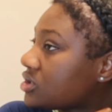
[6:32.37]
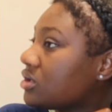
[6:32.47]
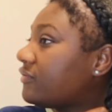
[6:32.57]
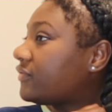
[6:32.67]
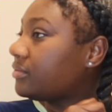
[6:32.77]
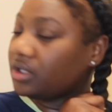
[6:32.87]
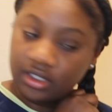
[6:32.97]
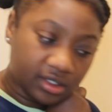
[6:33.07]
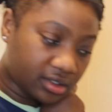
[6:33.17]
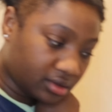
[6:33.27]
So from
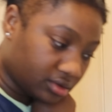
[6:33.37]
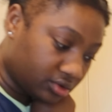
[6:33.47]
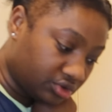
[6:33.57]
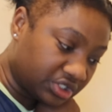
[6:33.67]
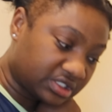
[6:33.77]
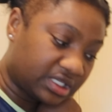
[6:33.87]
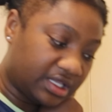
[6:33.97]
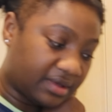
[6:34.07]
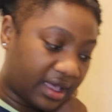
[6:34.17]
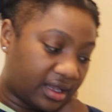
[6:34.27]
here, you just
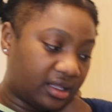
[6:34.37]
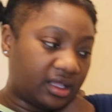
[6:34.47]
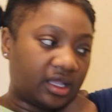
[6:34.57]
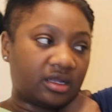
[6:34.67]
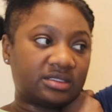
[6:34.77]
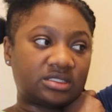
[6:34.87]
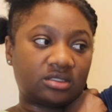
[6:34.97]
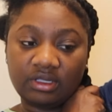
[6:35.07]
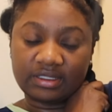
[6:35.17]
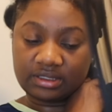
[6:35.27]
keep adding here
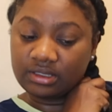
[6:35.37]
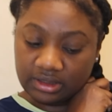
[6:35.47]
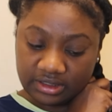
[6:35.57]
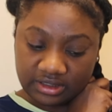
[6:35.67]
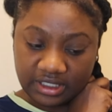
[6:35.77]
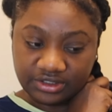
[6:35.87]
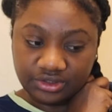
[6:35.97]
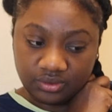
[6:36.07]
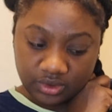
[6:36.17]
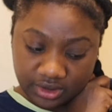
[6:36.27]
until you get the length
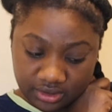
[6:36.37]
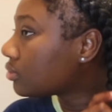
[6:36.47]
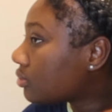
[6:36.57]
that you want.